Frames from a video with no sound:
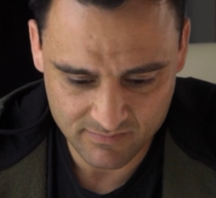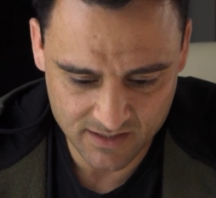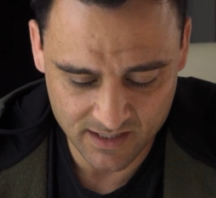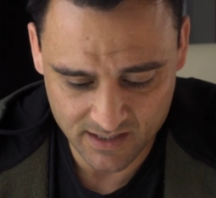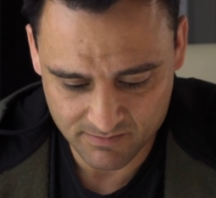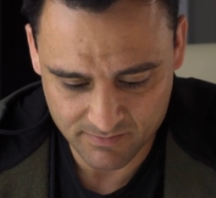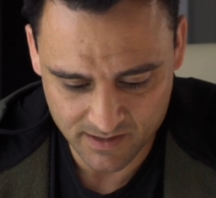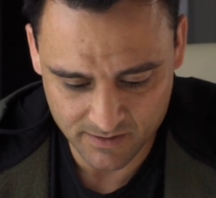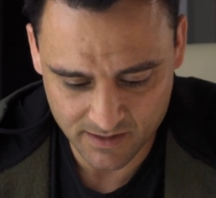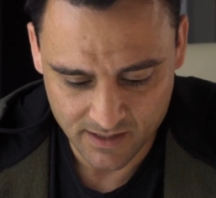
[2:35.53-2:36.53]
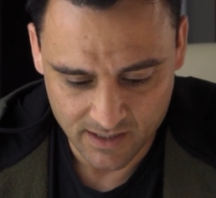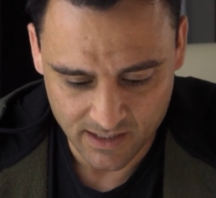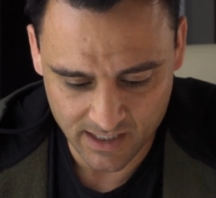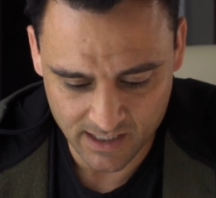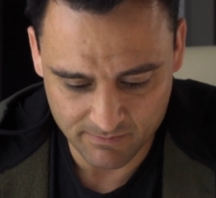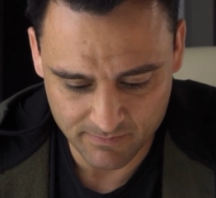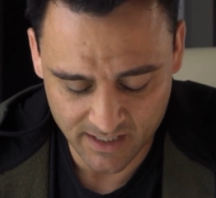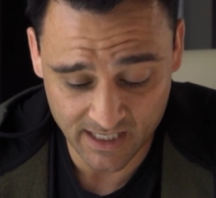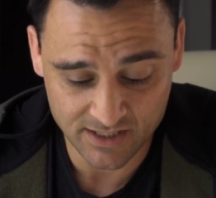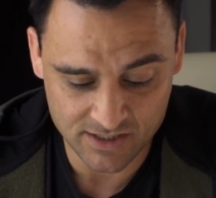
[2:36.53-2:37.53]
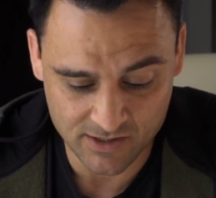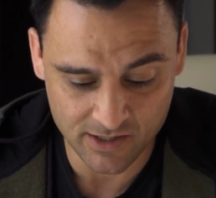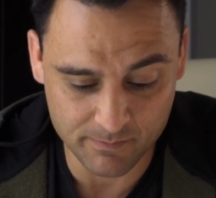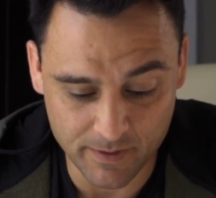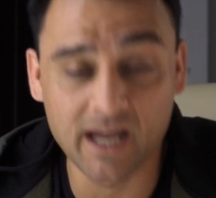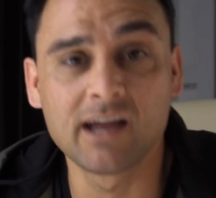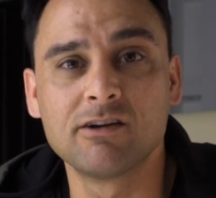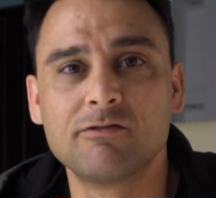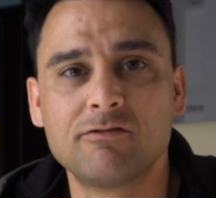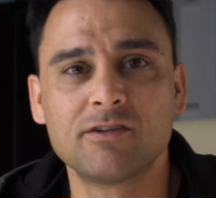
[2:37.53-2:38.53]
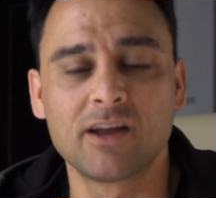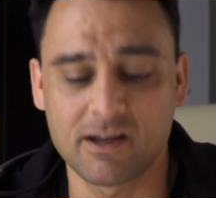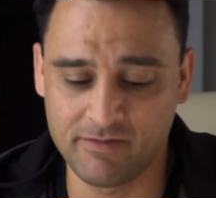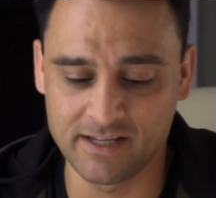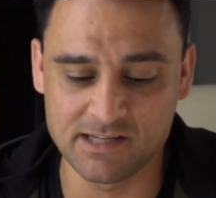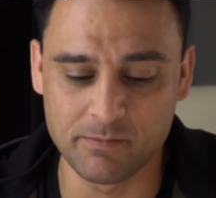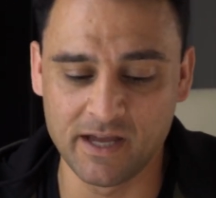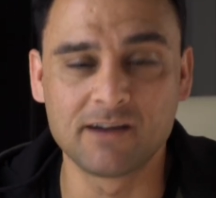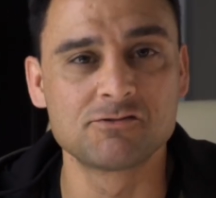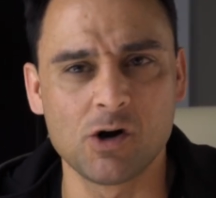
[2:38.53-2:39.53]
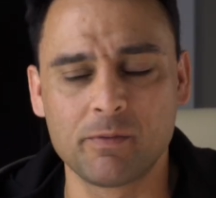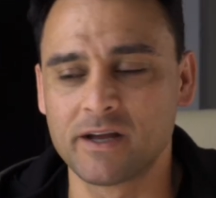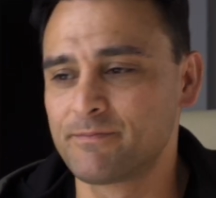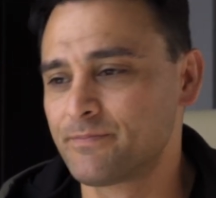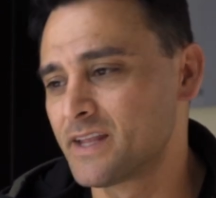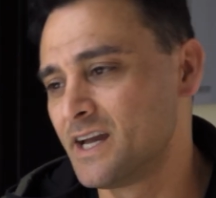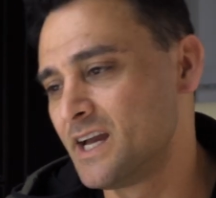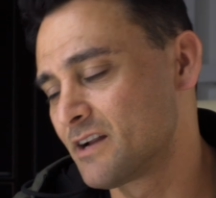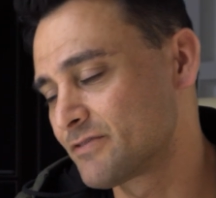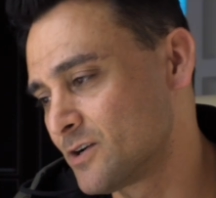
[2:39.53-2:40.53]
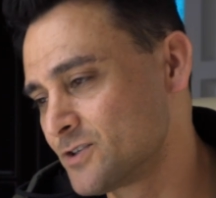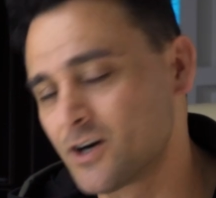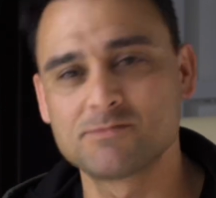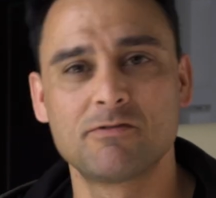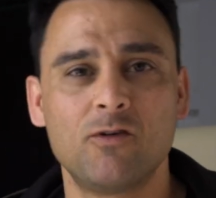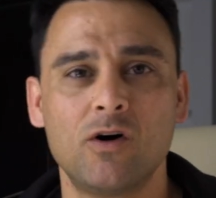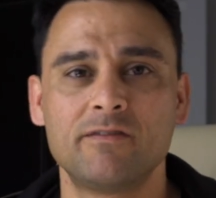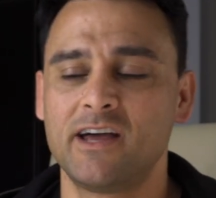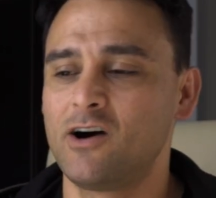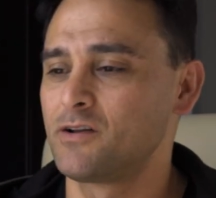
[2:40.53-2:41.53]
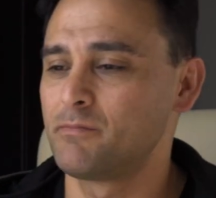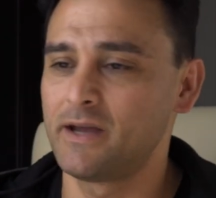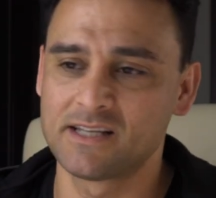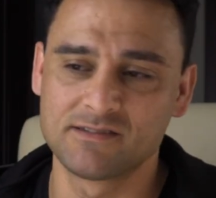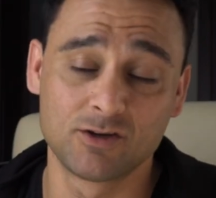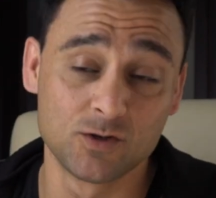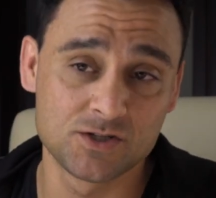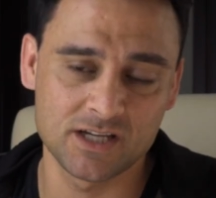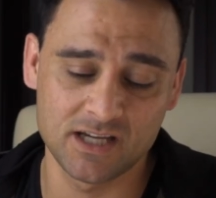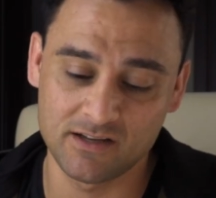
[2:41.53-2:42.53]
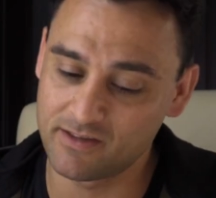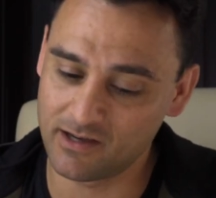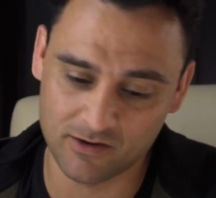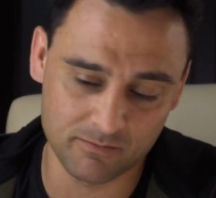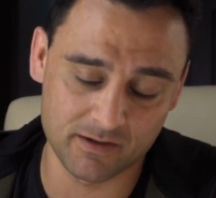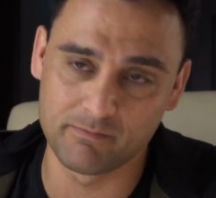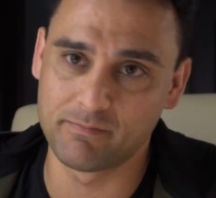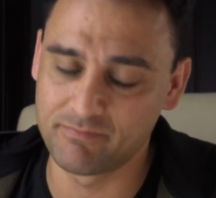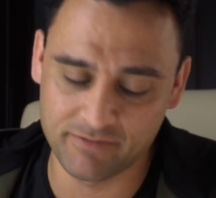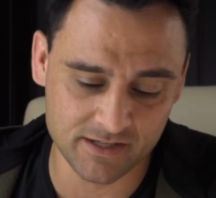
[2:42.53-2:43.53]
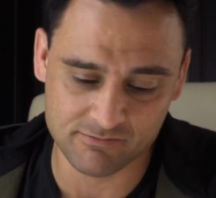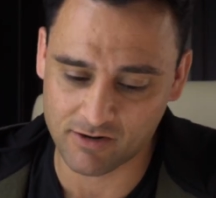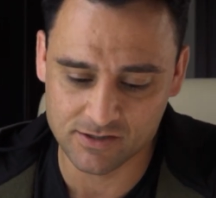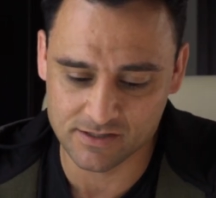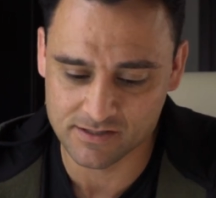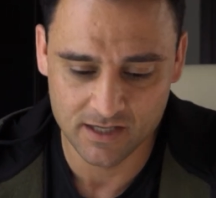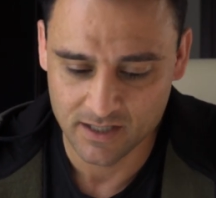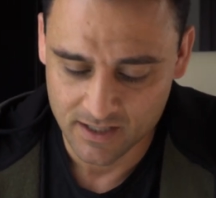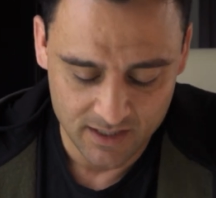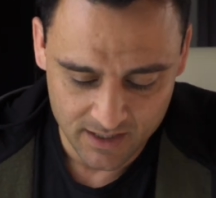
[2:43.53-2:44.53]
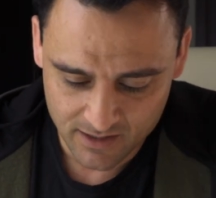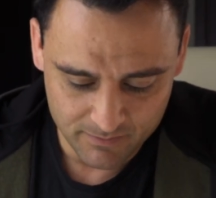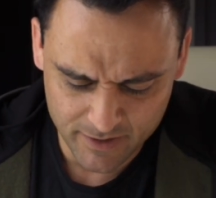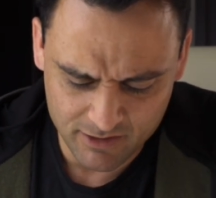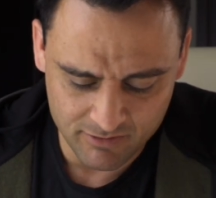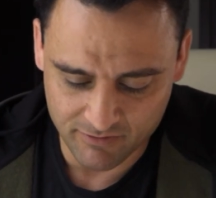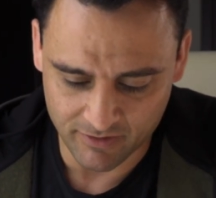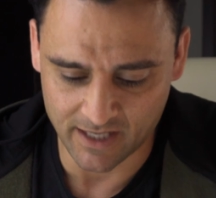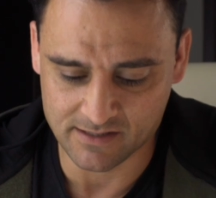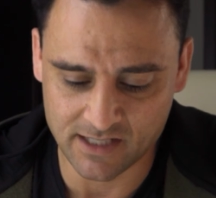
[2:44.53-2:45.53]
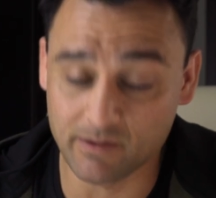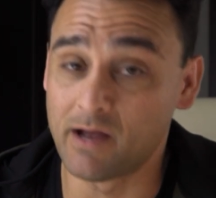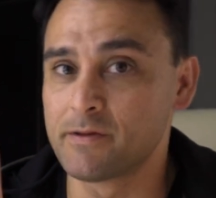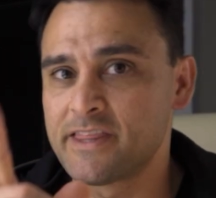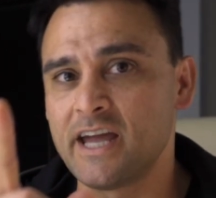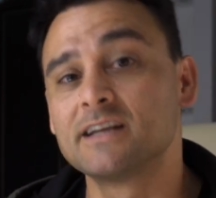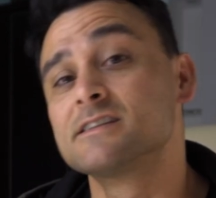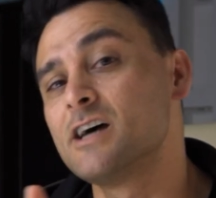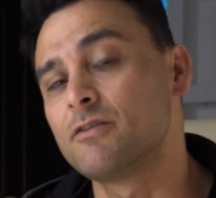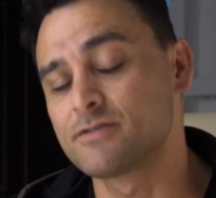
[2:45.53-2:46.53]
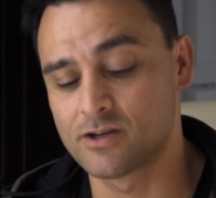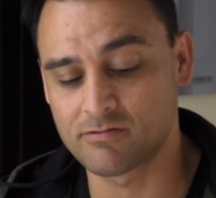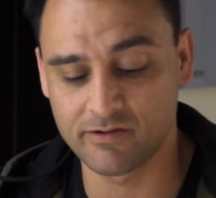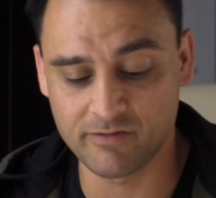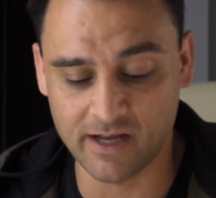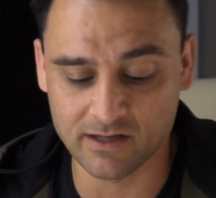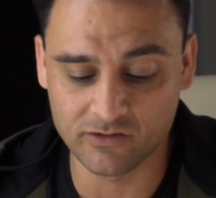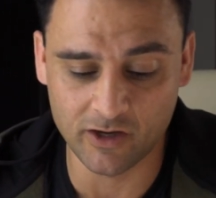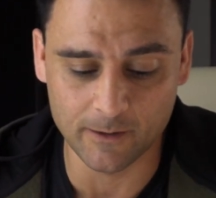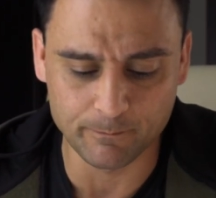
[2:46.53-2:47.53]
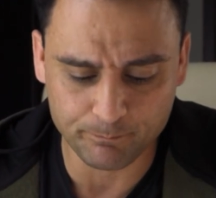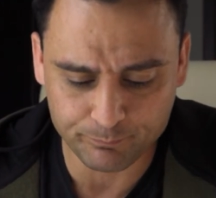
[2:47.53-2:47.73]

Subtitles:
yeah, maybe. And she's got a bag of, like a fancy bag of shopping. And I've told you guys before, if they're holding bags of Gucci, if they're holding big things of roses, big red flags. Anyway, but that in itself is not a red flag. So